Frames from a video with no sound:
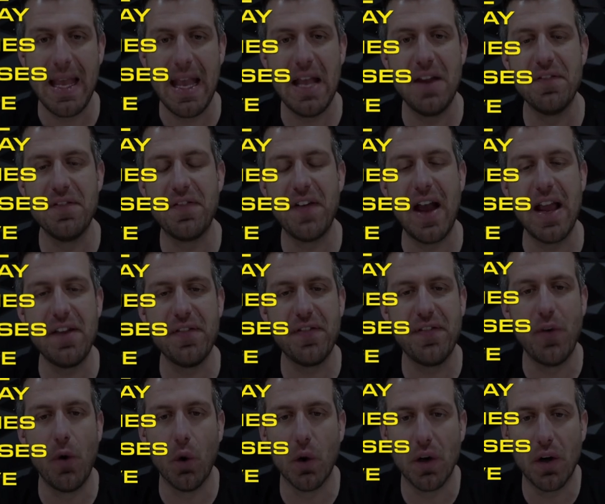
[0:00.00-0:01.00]
Invite
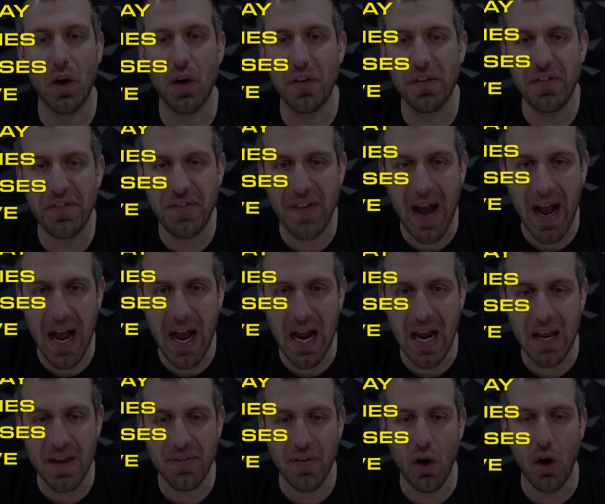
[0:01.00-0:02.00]
4 or
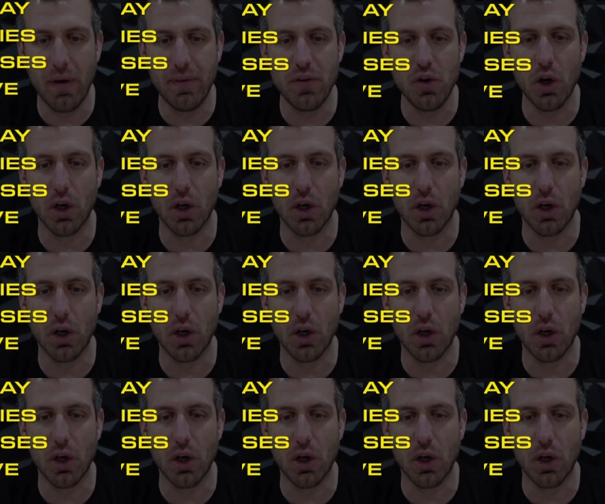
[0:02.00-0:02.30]
5 of